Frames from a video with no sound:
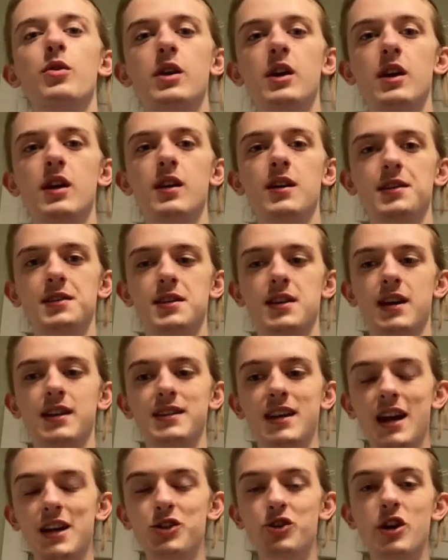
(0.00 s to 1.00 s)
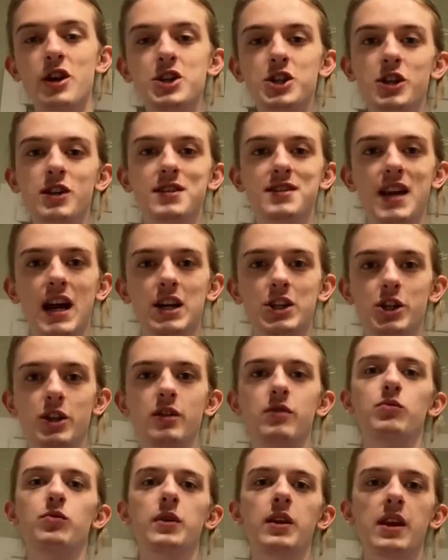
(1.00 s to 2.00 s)
here is that titration is
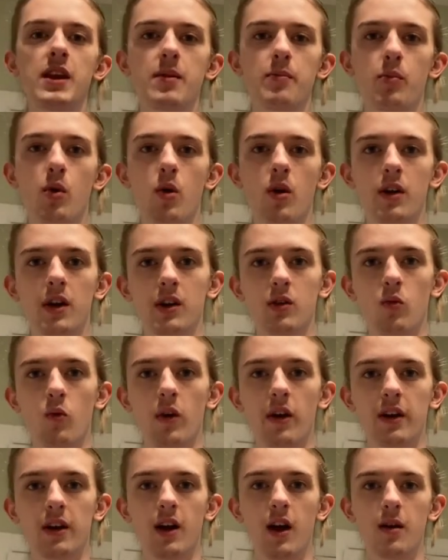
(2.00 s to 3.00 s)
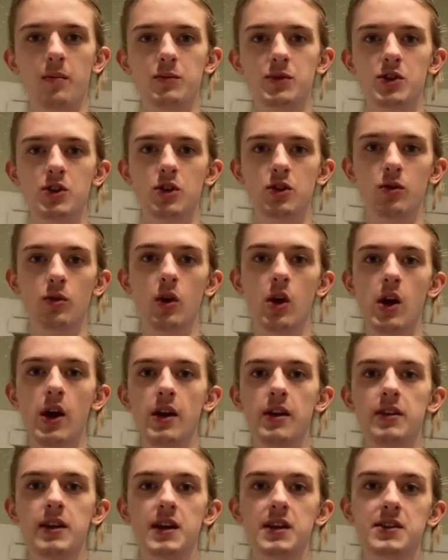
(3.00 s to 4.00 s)
actually really important when it comes to
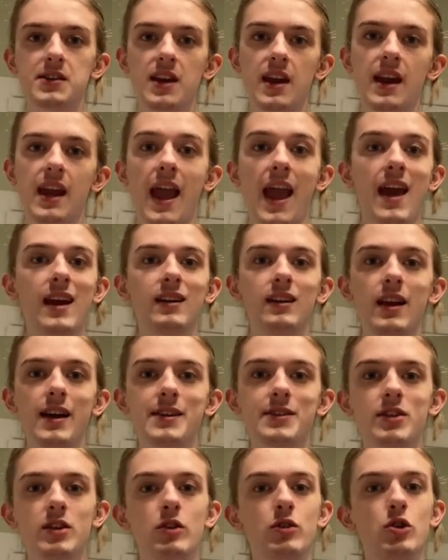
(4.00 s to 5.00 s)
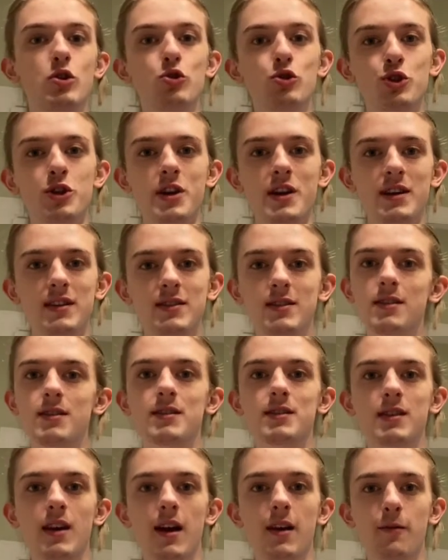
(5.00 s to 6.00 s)
things like analyzing nutrients
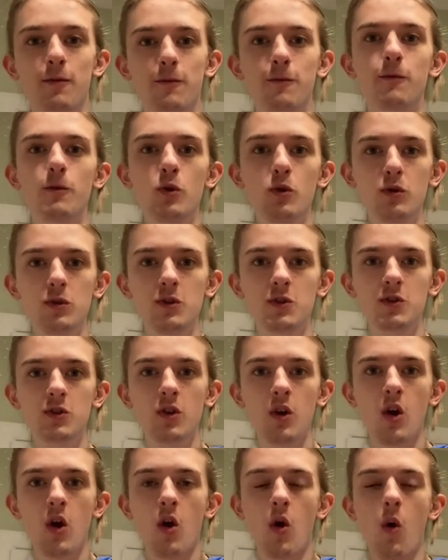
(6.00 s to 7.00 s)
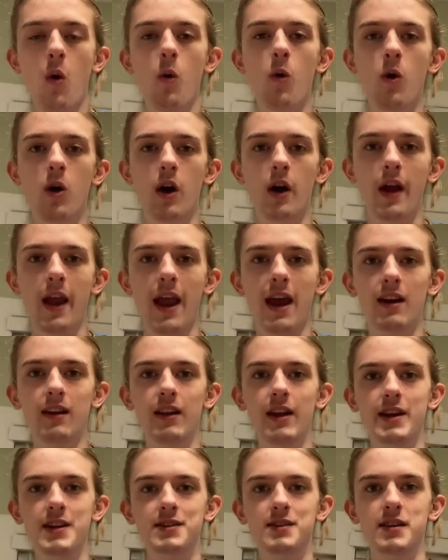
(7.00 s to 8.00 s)
inside foods or
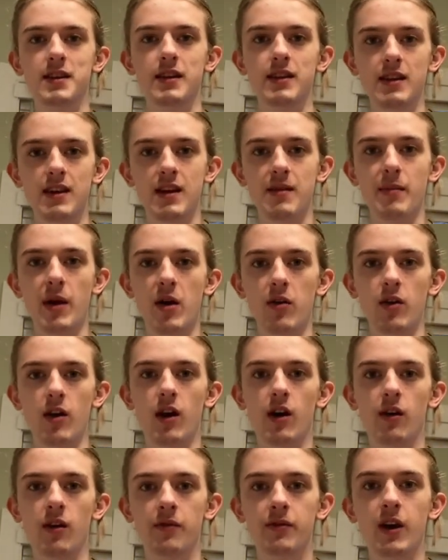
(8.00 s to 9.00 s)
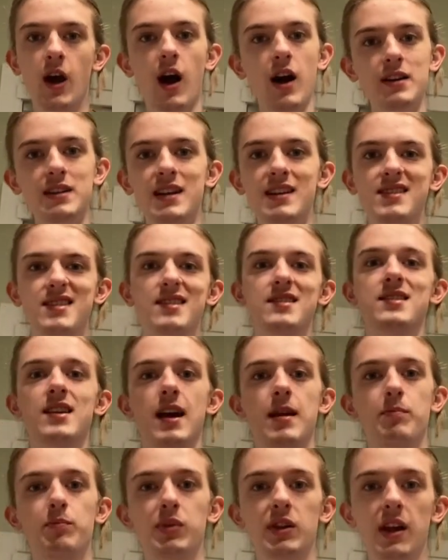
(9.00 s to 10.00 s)
analyzing the amount of contents
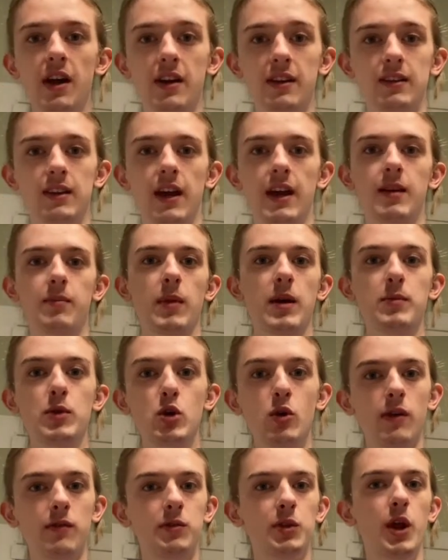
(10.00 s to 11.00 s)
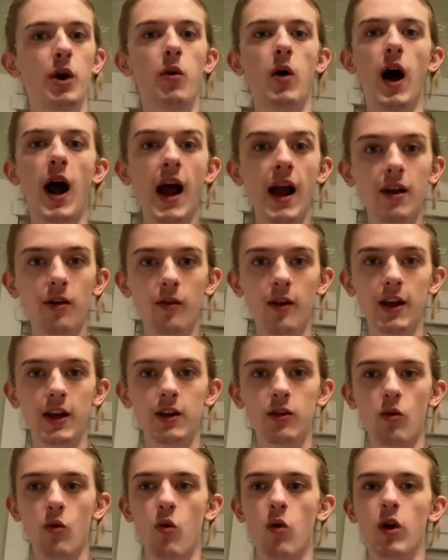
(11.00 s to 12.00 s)
inside blood, like maybe you have low
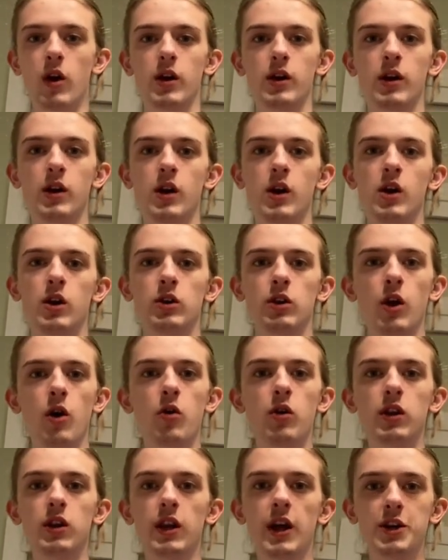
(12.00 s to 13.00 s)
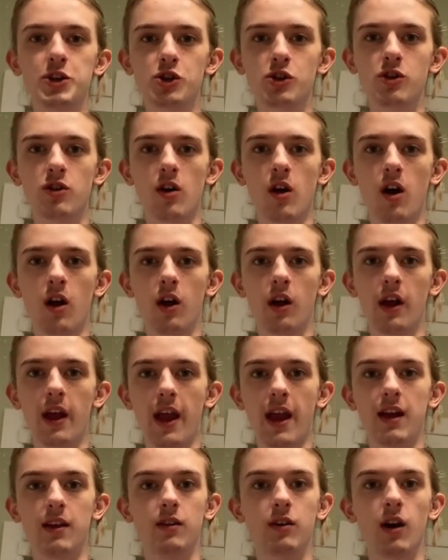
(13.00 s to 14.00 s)
iron or low cholesterol,
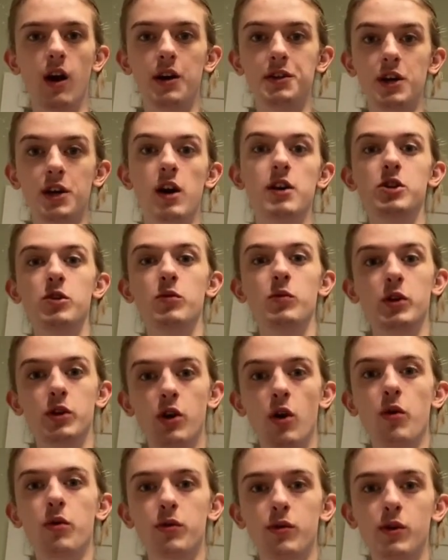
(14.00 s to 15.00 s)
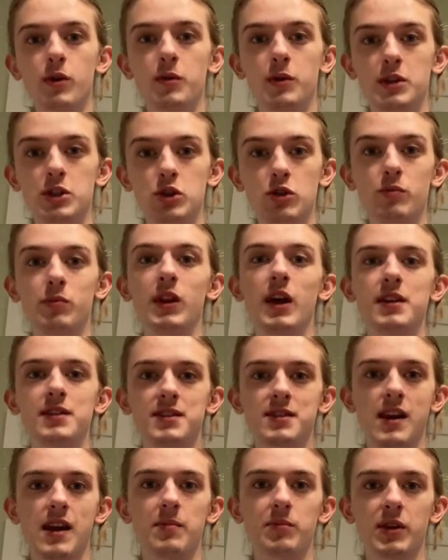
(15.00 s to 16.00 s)
and a doctor would go through and do blood
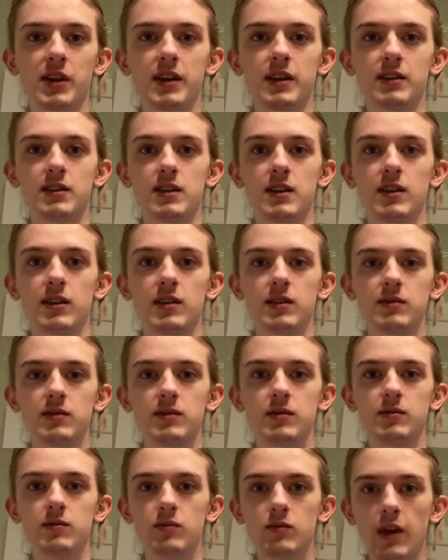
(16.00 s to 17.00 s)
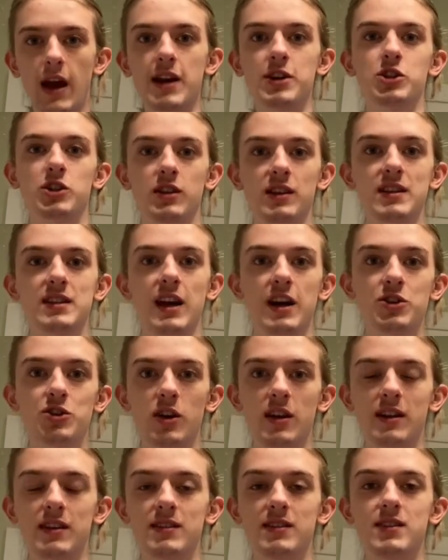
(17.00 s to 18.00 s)
sampling to actually
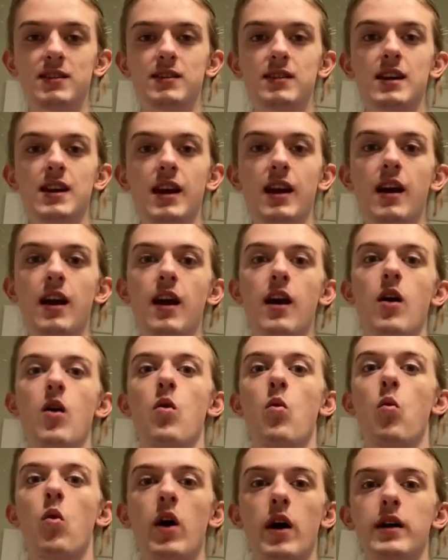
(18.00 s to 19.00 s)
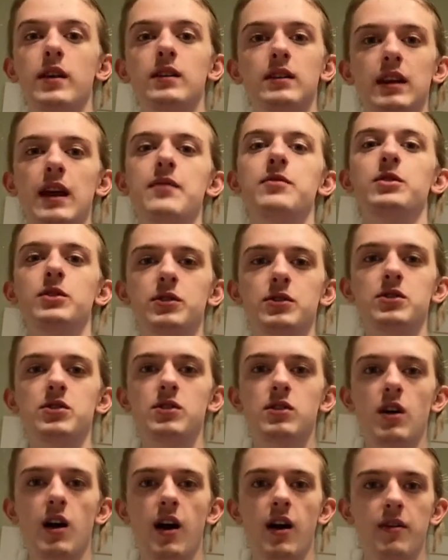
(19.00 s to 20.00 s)
titrate and see what
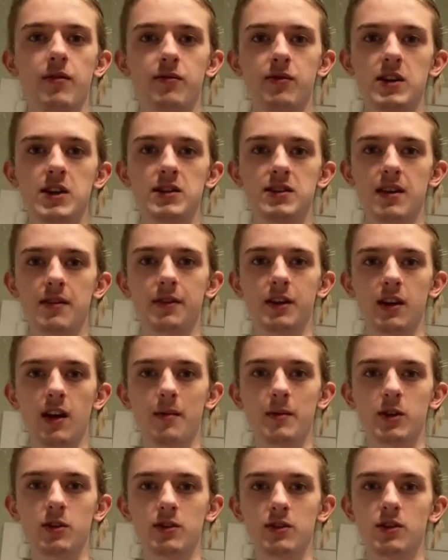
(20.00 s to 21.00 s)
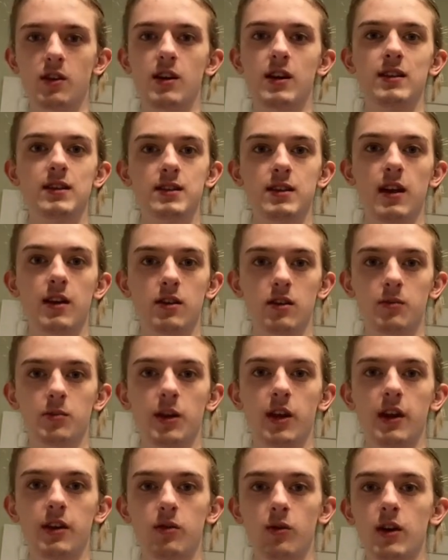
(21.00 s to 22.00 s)
levels of these given chemicals are inside your
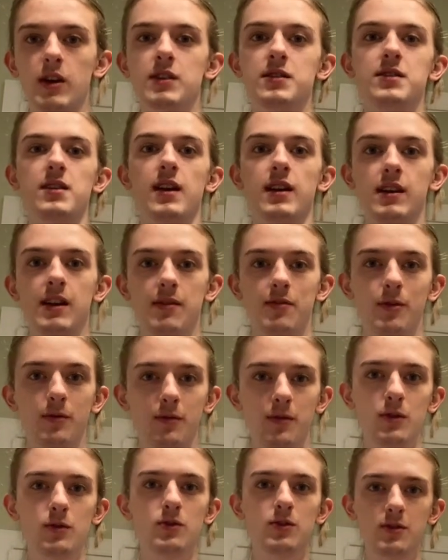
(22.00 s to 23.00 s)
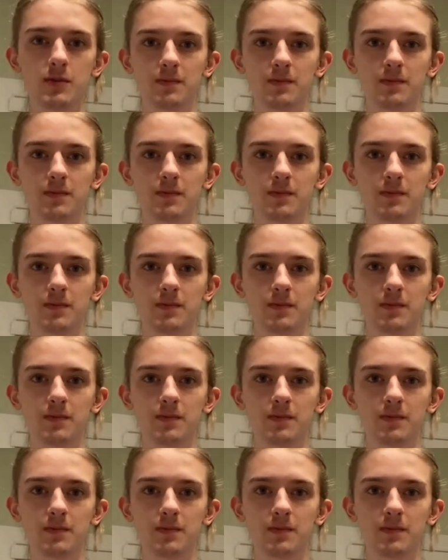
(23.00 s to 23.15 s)
blood or inside given foods.